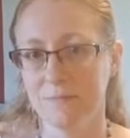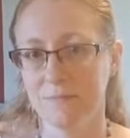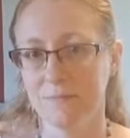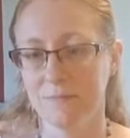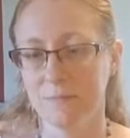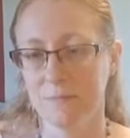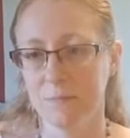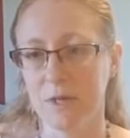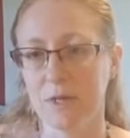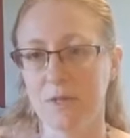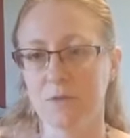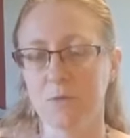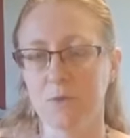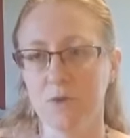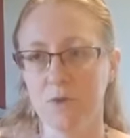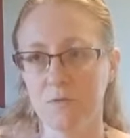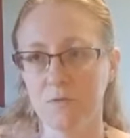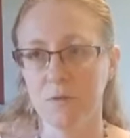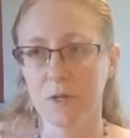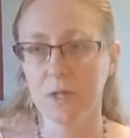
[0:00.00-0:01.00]
Because when
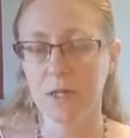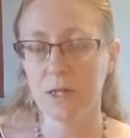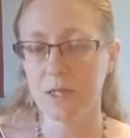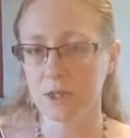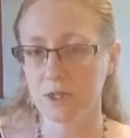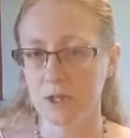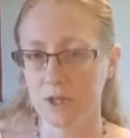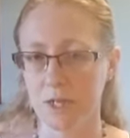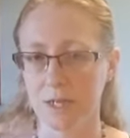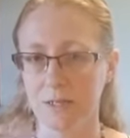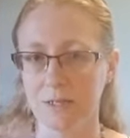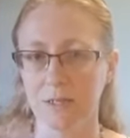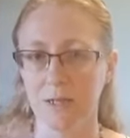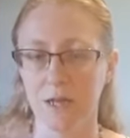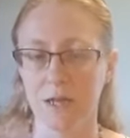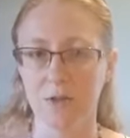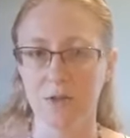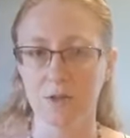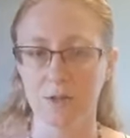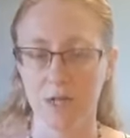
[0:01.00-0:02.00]
you feel like shit
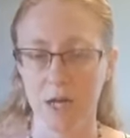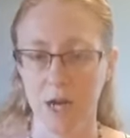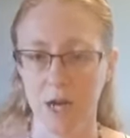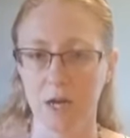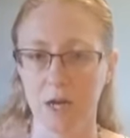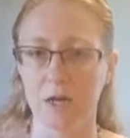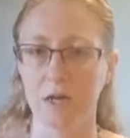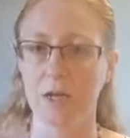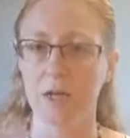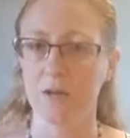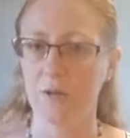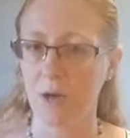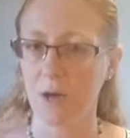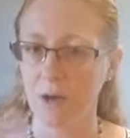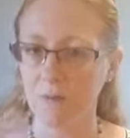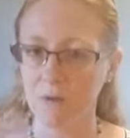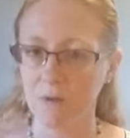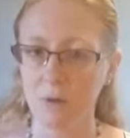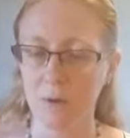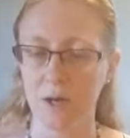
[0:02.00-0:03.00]
and you're tired and you
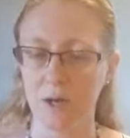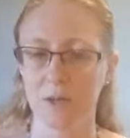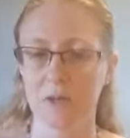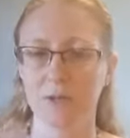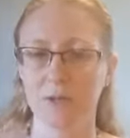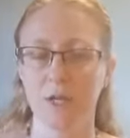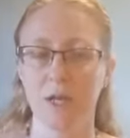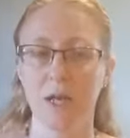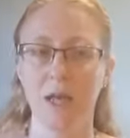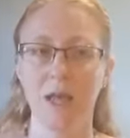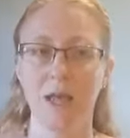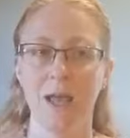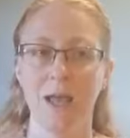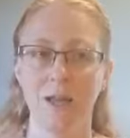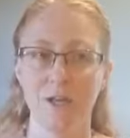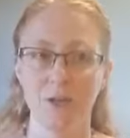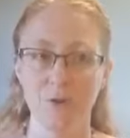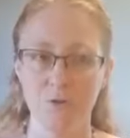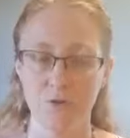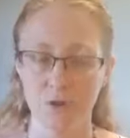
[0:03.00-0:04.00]
have no energy
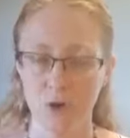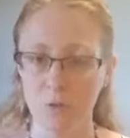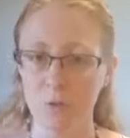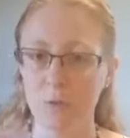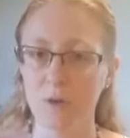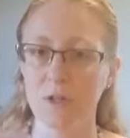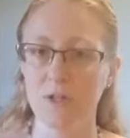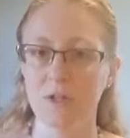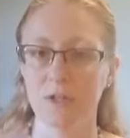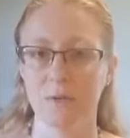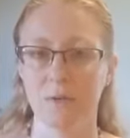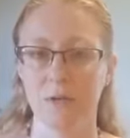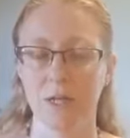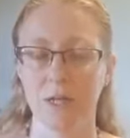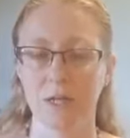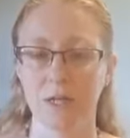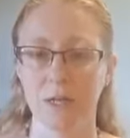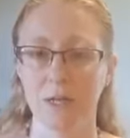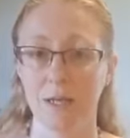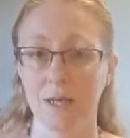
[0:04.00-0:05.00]
and you don't want to do
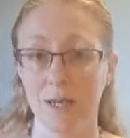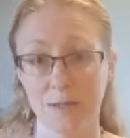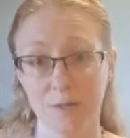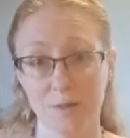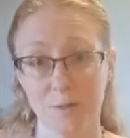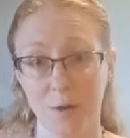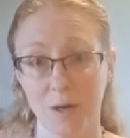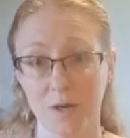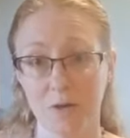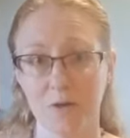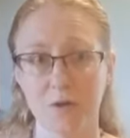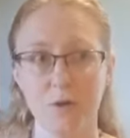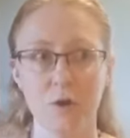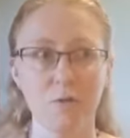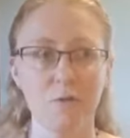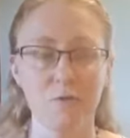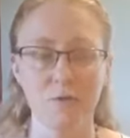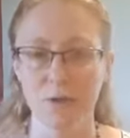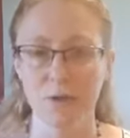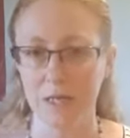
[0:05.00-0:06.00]
anything, guess what? You go
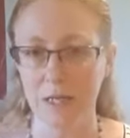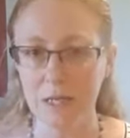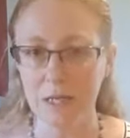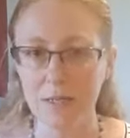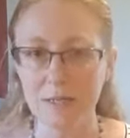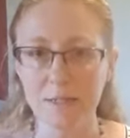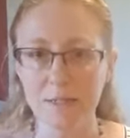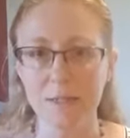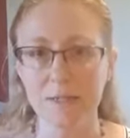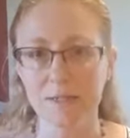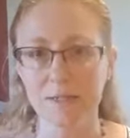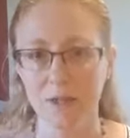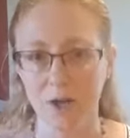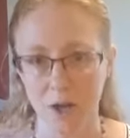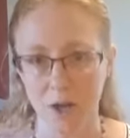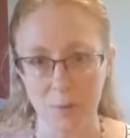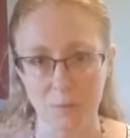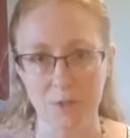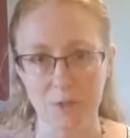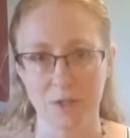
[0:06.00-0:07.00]
for the easiest
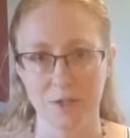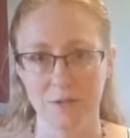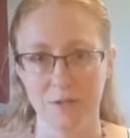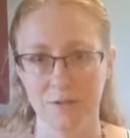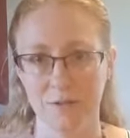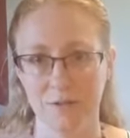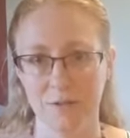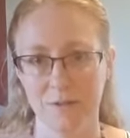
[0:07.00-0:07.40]
option.